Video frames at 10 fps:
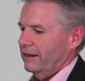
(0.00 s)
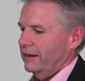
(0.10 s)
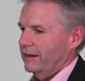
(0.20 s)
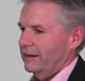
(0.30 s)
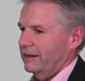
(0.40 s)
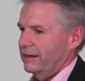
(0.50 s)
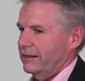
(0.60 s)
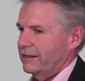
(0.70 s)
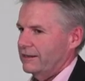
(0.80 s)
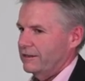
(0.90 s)
uh,
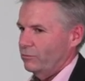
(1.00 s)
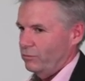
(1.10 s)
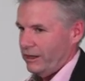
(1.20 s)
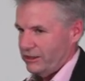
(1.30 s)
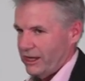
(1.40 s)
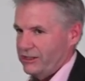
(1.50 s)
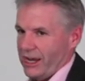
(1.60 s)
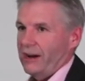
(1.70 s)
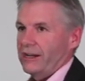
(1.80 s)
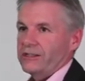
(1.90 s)
is, is
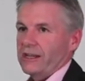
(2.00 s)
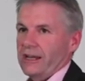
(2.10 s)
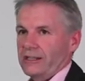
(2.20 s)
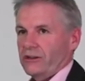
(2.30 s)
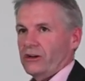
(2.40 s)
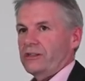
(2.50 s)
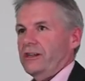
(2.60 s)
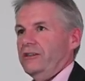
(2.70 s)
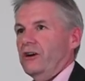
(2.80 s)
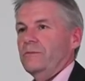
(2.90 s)
our is at
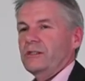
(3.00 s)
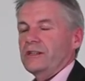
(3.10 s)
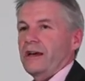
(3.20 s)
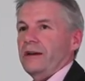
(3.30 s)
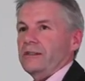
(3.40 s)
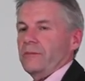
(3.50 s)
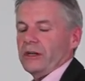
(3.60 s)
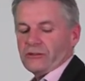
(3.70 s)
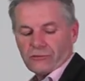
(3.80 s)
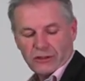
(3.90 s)
times is our is our
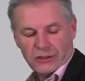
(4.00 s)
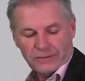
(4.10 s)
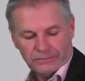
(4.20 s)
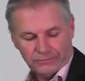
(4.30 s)
biggest risk.